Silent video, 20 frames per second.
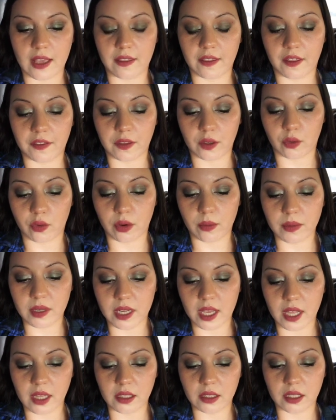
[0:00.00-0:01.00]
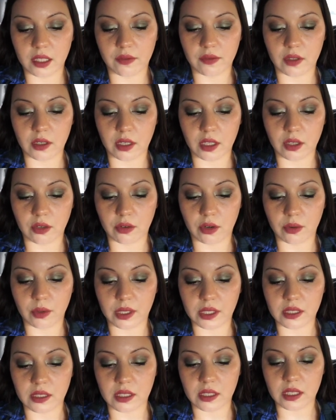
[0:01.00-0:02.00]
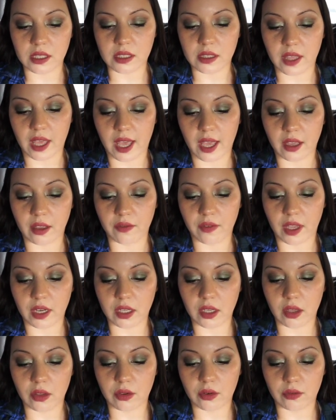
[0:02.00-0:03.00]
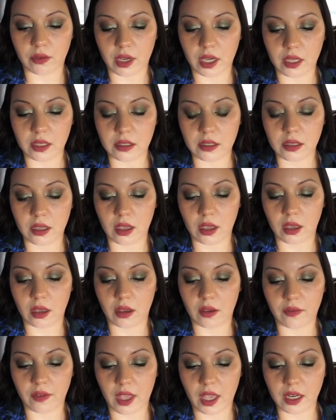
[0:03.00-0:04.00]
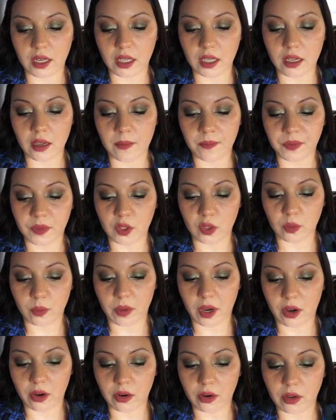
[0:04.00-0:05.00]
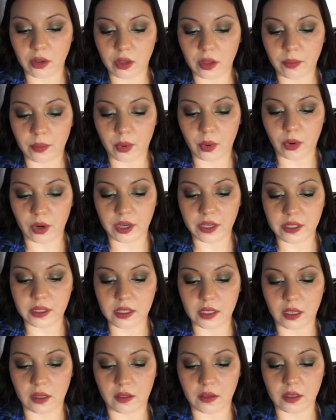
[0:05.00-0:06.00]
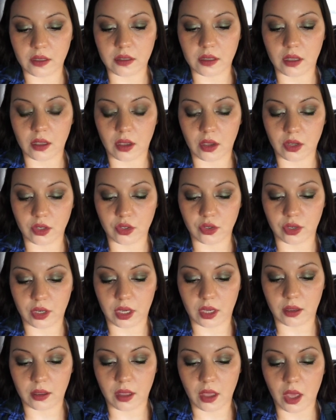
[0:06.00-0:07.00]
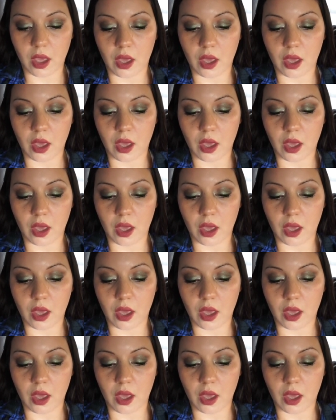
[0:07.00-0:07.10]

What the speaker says: that the criminality of the Negro exceeds that of any other race of any numerical importance in this country.